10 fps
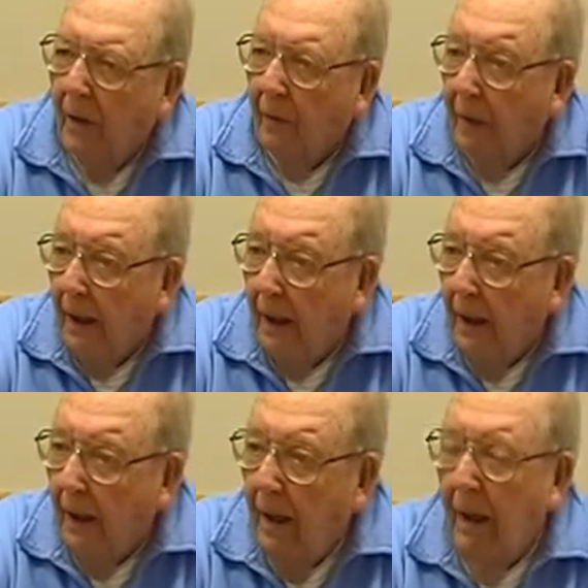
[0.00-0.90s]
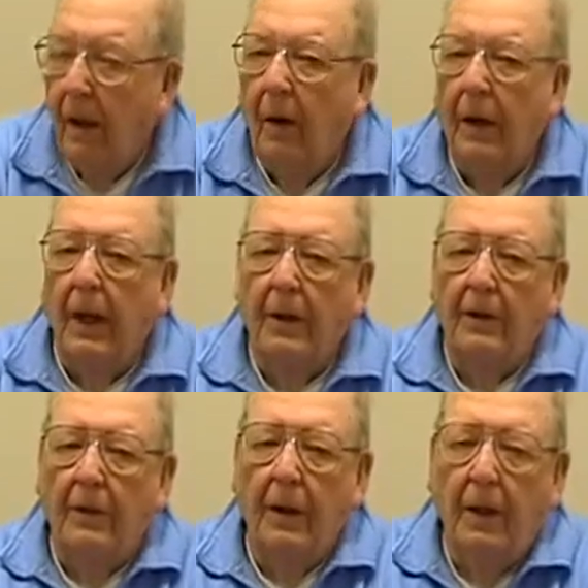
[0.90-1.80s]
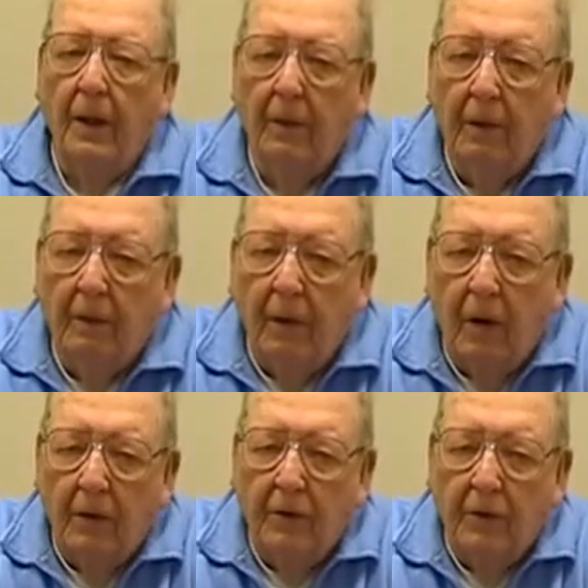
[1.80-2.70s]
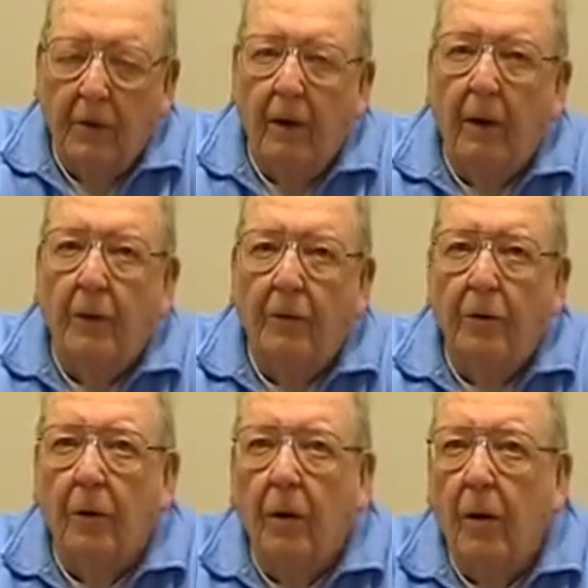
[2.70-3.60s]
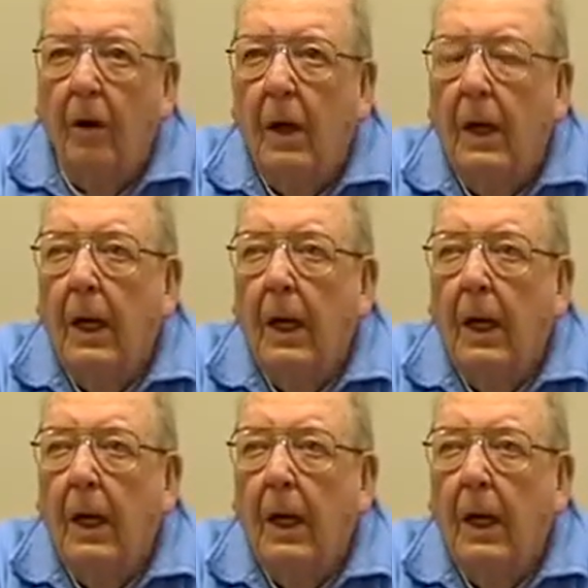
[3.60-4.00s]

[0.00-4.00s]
Korea? Yeah. Oh yeah. So uh, we were on on shore.